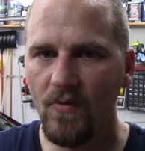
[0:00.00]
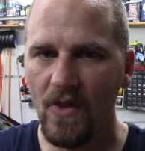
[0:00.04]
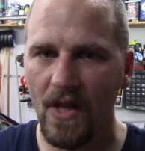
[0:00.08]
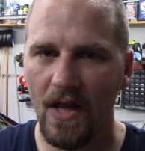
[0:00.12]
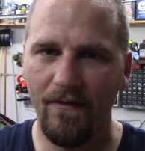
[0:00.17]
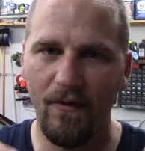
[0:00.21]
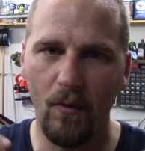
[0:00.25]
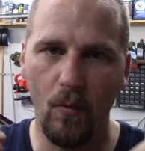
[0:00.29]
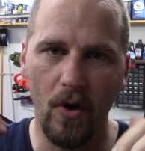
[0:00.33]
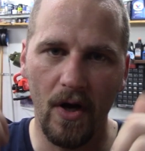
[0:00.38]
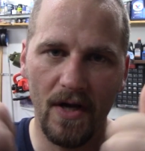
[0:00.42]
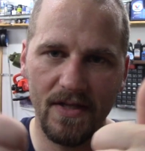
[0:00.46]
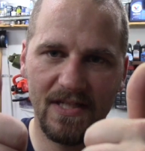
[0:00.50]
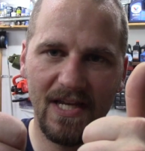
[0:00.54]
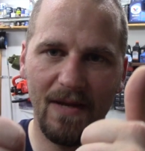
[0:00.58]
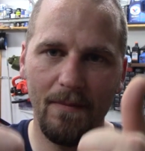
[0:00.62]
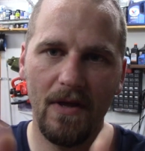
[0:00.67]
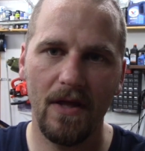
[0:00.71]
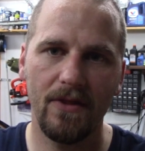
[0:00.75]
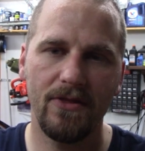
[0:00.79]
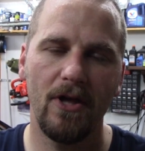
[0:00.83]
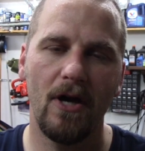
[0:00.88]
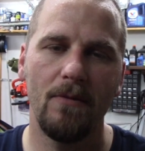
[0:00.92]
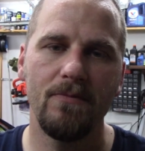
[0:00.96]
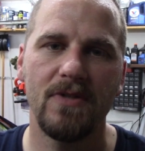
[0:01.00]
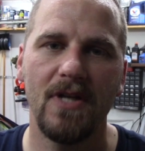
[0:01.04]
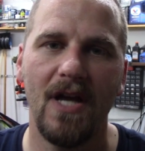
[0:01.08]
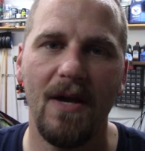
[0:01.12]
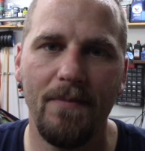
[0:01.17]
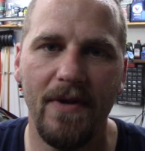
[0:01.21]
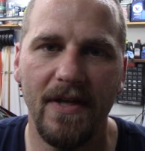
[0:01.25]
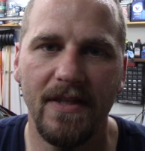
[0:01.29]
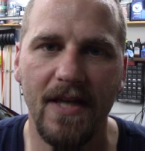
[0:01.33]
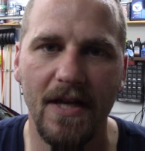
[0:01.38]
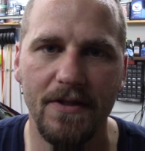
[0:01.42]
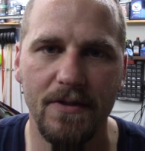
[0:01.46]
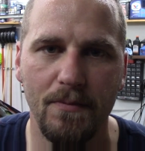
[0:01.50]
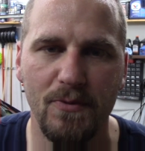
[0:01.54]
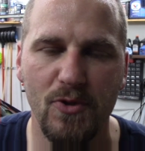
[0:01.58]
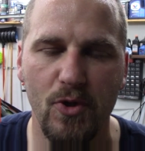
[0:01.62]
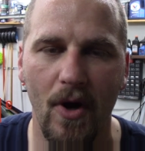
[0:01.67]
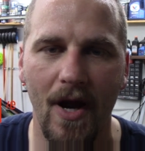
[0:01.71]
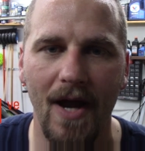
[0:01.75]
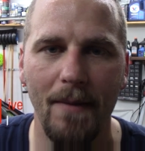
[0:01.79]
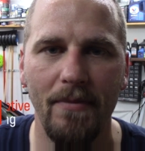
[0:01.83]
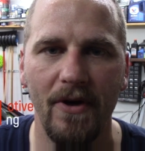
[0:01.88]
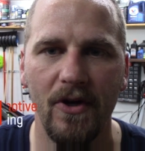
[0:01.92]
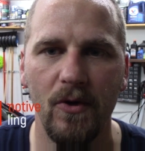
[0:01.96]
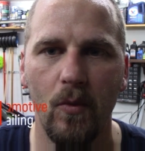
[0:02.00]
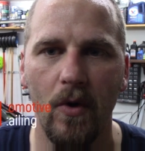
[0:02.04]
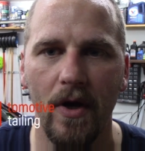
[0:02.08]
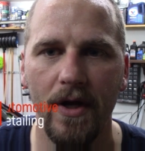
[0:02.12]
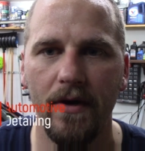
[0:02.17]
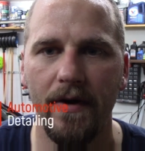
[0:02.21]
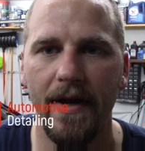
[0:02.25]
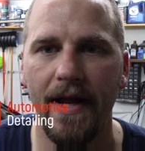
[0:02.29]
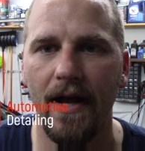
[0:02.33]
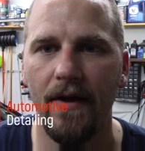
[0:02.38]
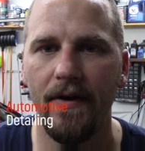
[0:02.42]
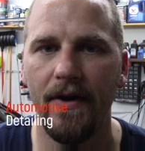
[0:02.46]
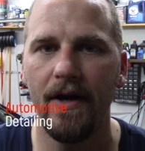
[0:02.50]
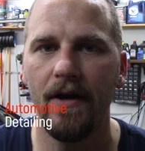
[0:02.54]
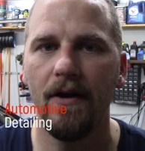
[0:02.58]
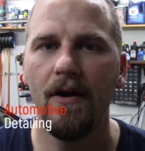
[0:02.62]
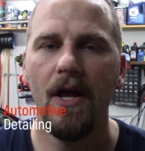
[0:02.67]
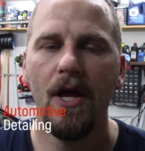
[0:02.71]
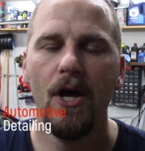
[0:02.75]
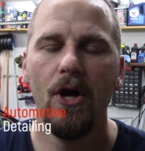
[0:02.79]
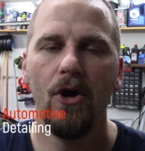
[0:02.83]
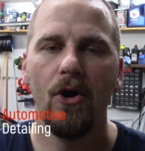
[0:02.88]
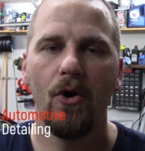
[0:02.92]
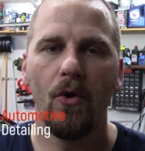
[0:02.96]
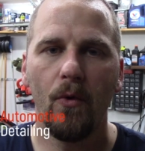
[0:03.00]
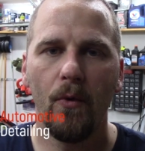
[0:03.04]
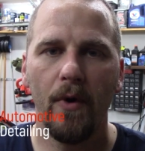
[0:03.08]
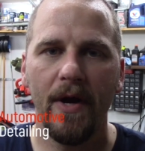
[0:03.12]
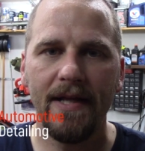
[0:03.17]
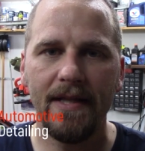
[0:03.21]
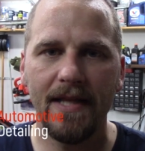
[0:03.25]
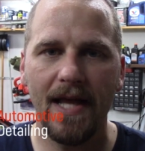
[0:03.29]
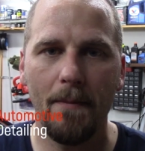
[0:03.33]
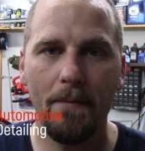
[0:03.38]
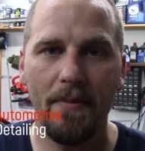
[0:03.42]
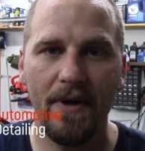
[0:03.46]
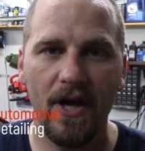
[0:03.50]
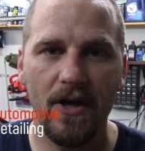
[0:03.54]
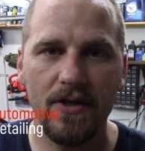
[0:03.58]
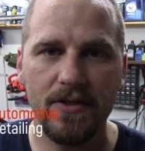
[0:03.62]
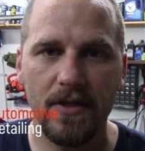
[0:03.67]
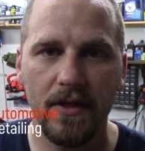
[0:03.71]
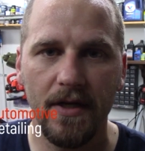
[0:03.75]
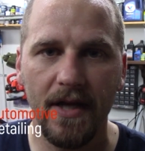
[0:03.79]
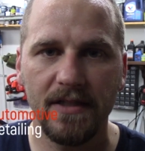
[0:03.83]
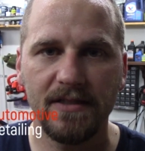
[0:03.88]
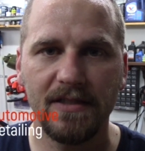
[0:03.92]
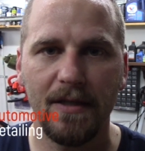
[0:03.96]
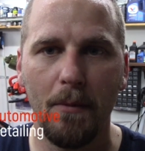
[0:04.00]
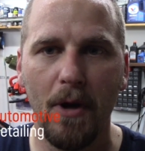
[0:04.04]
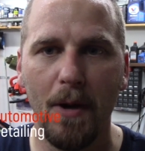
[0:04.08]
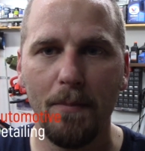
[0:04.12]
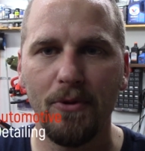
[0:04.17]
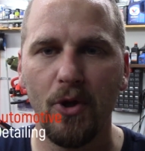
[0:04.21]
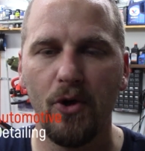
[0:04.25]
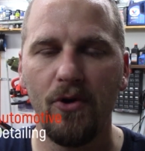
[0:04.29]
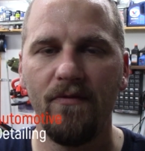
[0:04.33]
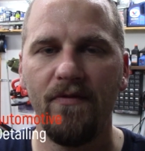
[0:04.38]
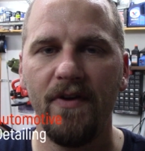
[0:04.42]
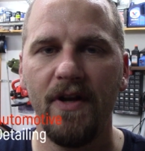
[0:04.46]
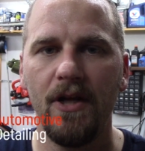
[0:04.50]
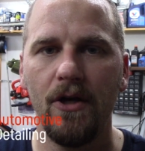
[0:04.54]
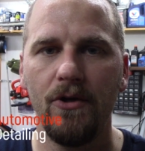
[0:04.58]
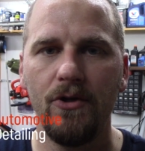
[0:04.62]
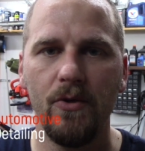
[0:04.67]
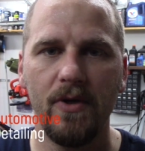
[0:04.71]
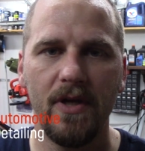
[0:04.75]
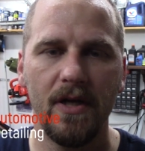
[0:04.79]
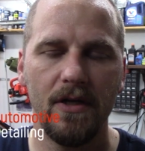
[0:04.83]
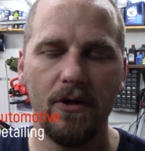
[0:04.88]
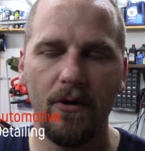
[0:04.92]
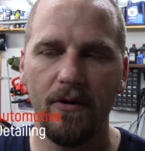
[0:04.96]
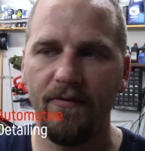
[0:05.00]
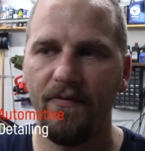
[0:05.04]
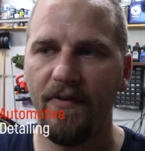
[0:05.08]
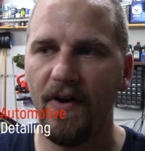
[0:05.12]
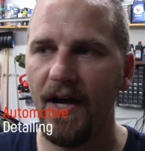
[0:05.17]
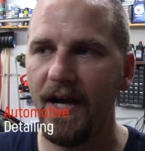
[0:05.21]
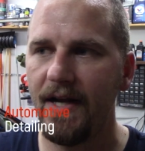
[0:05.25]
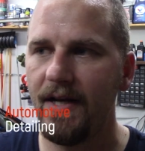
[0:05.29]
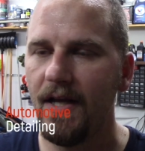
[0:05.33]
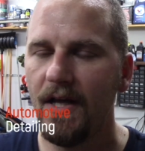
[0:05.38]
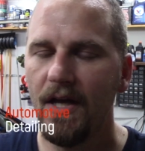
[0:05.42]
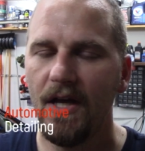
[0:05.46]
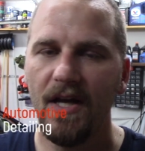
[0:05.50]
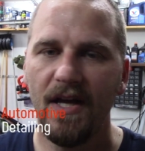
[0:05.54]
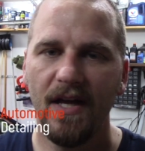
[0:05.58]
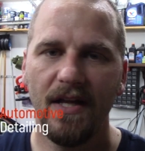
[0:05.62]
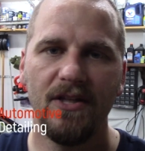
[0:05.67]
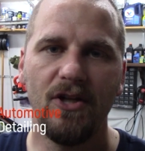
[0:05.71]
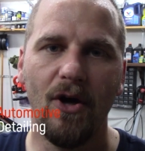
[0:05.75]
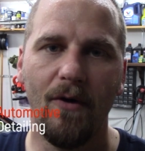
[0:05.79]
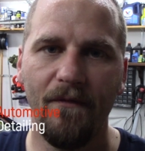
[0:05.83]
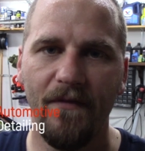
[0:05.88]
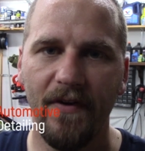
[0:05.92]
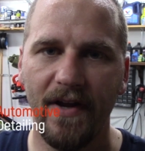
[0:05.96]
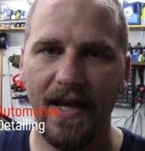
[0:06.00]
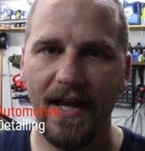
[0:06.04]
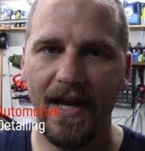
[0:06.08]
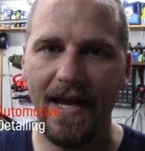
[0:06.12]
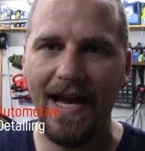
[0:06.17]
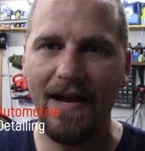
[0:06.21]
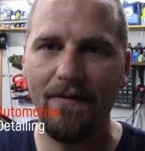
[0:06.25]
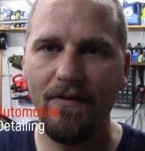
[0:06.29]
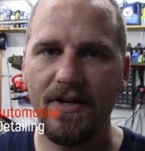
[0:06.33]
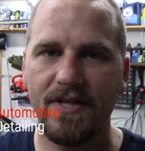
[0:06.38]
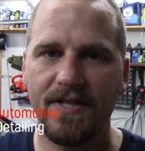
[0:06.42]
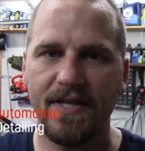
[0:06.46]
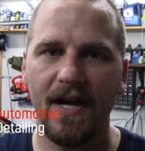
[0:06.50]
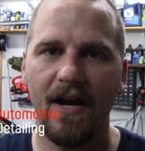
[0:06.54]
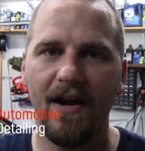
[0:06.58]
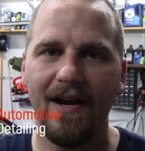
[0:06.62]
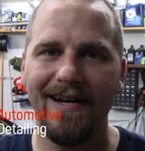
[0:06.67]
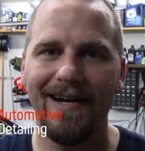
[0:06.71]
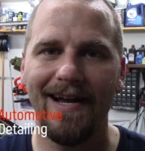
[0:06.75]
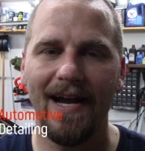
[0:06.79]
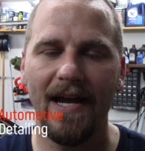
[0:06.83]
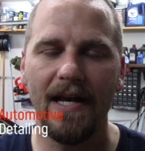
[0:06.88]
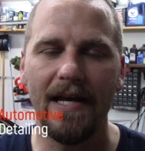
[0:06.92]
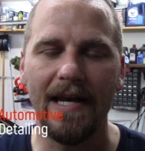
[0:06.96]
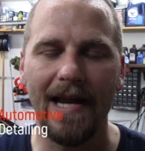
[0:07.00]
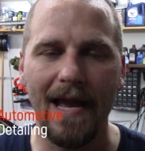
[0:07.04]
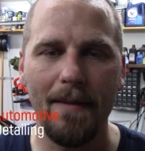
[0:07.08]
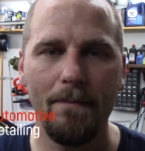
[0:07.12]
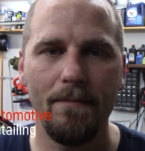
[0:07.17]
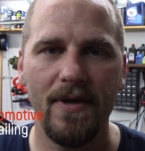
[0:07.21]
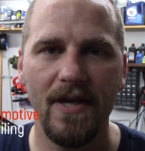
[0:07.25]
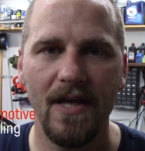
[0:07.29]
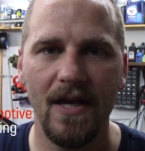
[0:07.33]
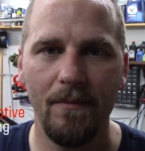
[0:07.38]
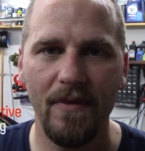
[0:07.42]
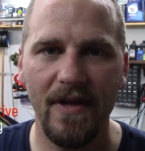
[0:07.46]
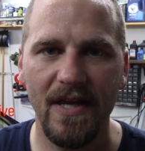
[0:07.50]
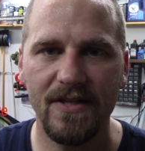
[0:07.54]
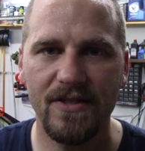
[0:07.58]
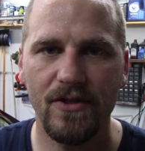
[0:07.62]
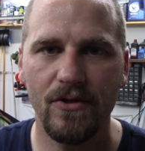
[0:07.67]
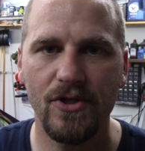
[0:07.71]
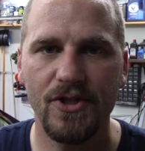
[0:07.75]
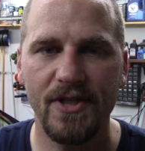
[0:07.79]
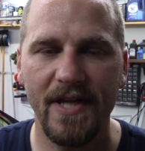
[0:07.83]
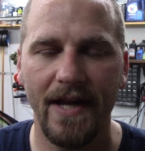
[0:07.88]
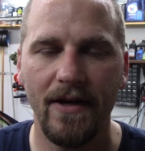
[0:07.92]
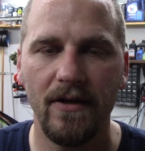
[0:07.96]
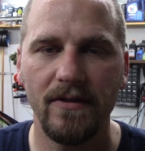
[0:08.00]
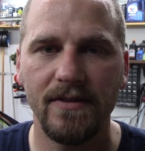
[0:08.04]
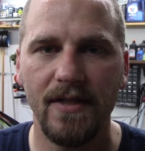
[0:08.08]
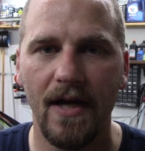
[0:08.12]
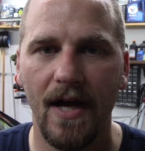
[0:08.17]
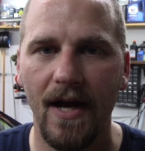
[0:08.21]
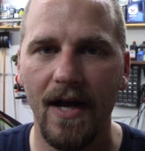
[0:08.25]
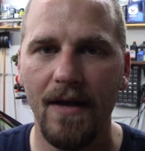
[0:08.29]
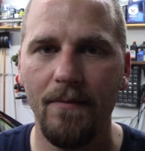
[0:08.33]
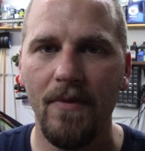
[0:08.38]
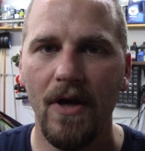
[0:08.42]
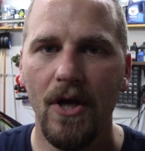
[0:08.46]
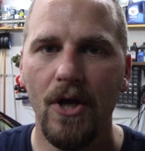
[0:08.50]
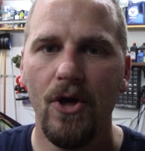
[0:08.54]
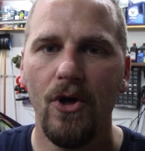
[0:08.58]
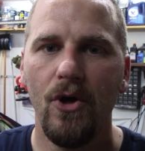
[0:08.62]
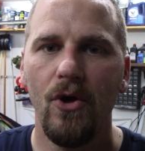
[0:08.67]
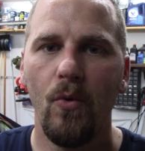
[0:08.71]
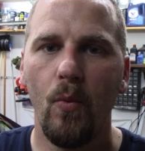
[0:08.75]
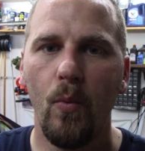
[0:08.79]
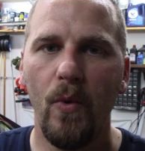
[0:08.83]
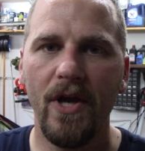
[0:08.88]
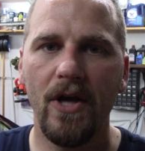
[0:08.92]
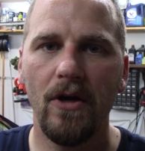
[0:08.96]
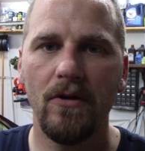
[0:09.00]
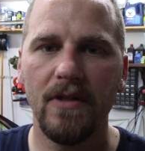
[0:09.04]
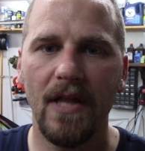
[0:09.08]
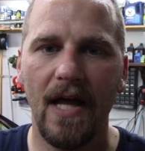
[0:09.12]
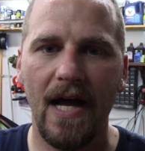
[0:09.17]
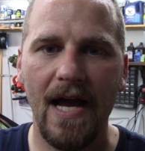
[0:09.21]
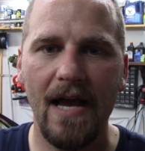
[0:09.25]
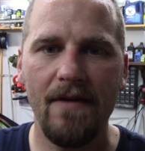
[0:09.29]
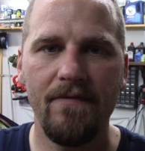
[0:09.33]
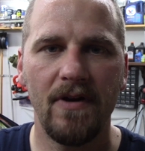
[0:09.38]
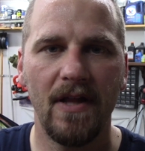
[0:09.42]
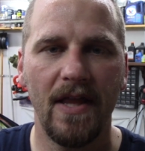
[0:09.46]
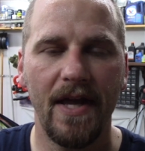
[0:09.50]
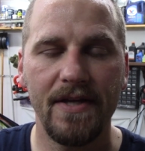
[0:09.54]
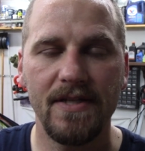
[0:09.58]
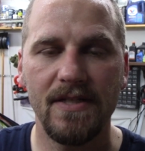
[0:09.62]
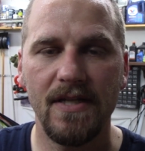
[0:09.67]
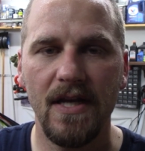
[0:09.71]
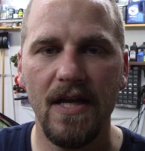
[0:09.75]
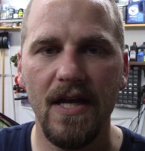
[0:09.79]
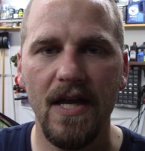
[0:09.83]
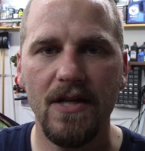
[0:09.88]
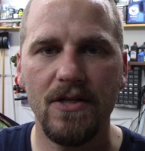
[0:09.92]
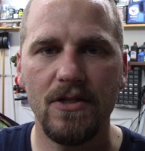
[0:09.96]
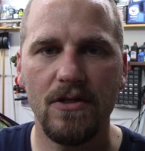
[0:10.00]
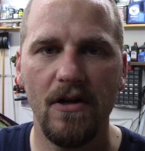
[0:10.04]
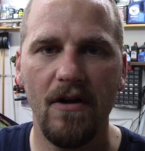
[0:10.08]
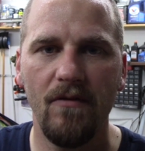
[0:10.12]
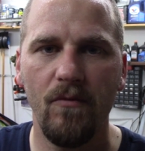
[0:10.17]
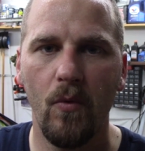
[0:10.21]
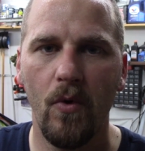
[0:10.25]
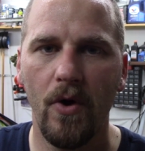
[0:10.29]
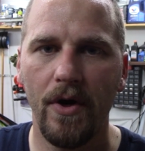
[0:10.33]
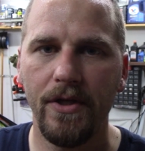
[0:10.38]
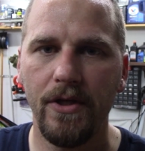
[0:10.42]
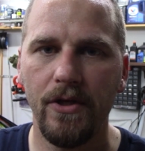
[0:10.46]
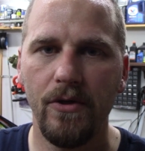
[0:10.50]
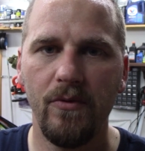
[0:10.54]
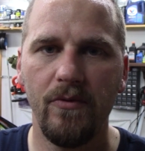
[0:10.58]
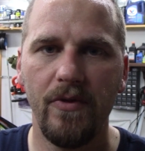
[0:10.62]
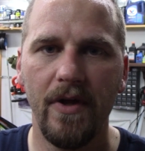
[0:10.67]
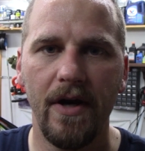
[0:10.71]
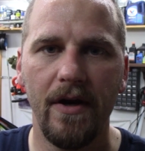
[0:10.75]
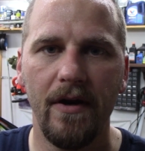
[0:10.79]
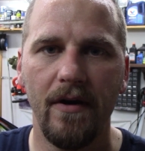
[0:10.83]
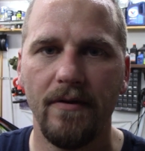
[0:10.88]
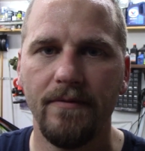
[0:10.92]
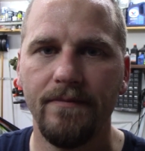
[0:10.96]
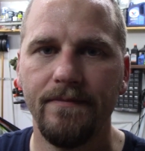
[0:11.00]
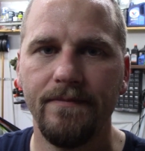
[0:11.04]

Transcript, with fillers: If it was, give me a thumbs up, hit that subscribe button while you're down there, ring that bell so the next time I upload a video, you get notified. And don't forget, every Saturday night at 9 p.m. Eastern Standard Time, we go live and I like to see each and every one of you there.